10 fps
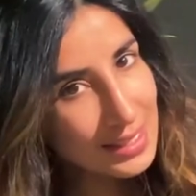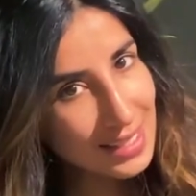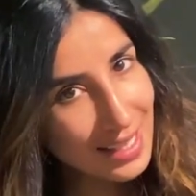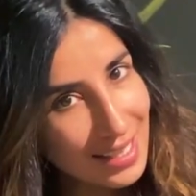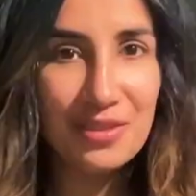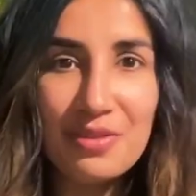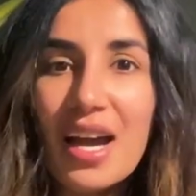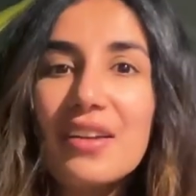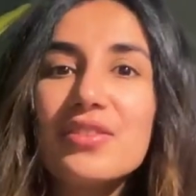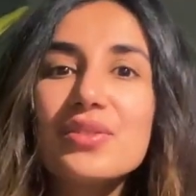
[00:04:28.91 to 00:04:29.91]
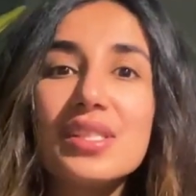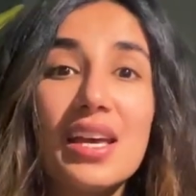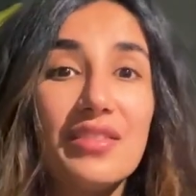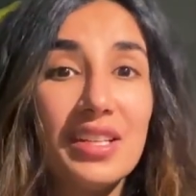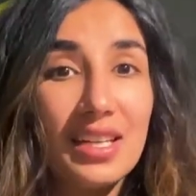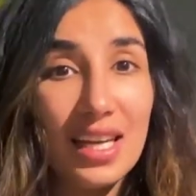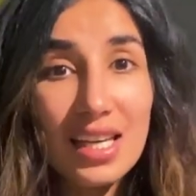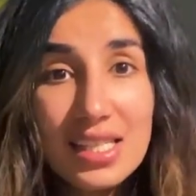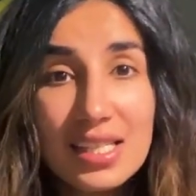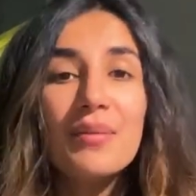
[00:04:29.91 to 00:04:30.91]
take five to seven days,